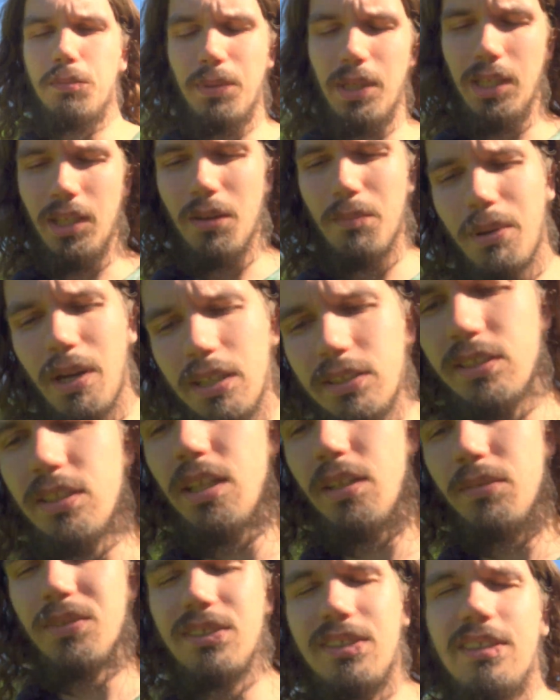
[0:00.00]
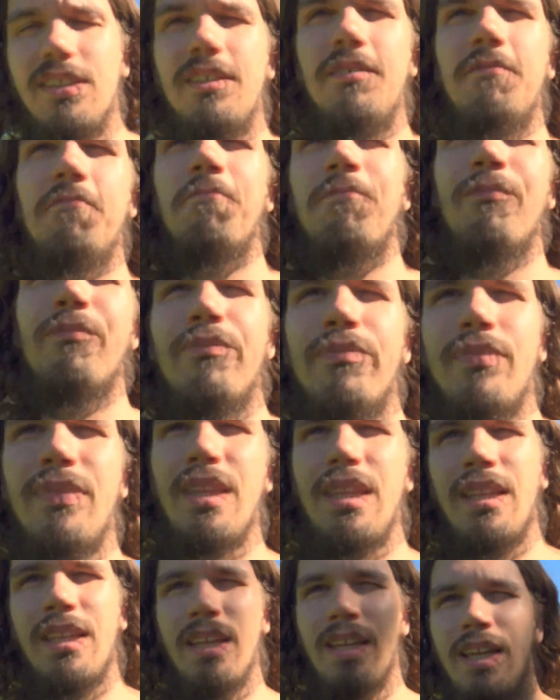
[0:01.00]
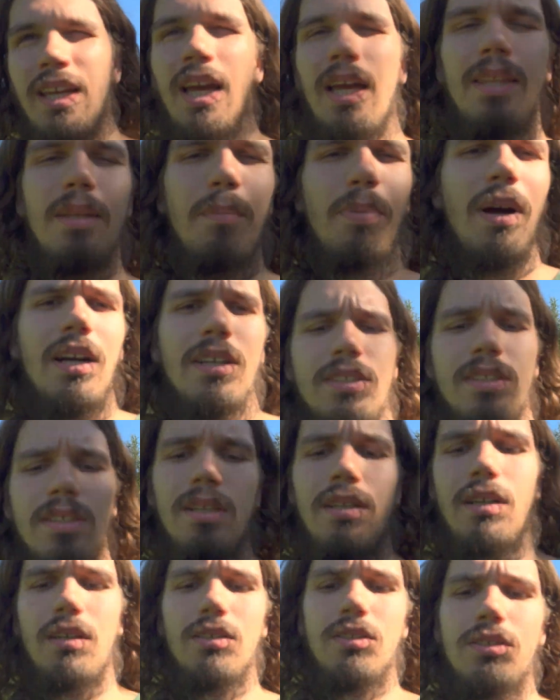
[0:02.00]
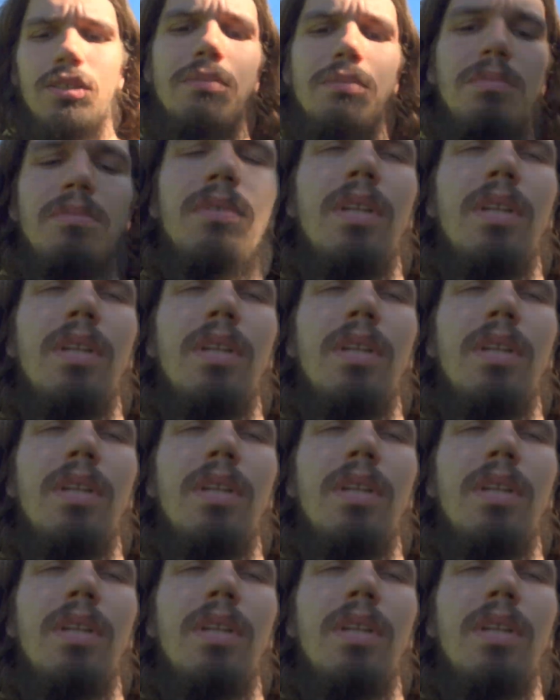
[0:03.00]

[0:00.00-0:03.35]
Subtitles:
Spain. There are parks in every city. And the parks are so